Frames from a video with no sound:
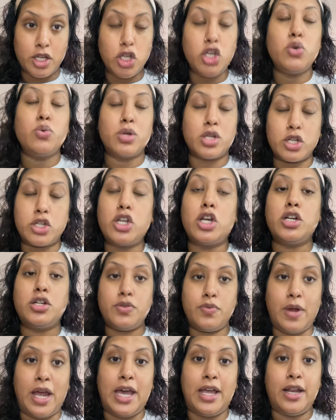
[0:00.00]
You will
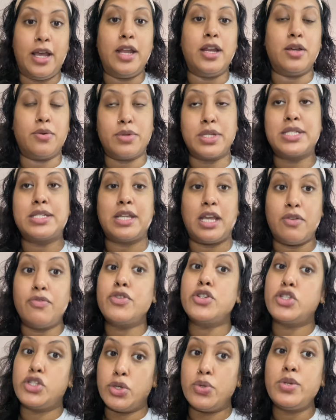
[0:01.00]
turn red and it will stay
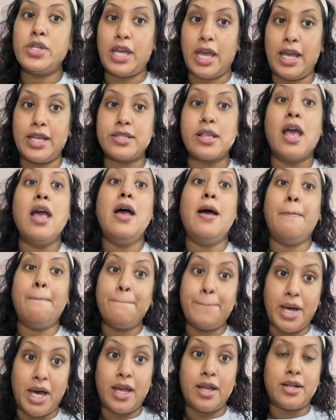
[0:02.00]
for 2 days,
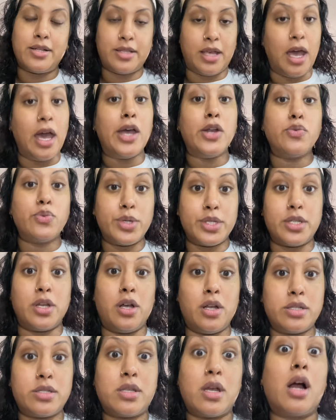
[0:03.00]
but the end
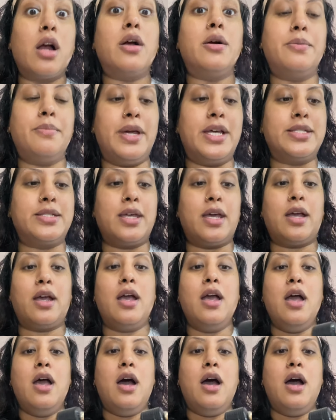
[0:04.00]
results are amazing.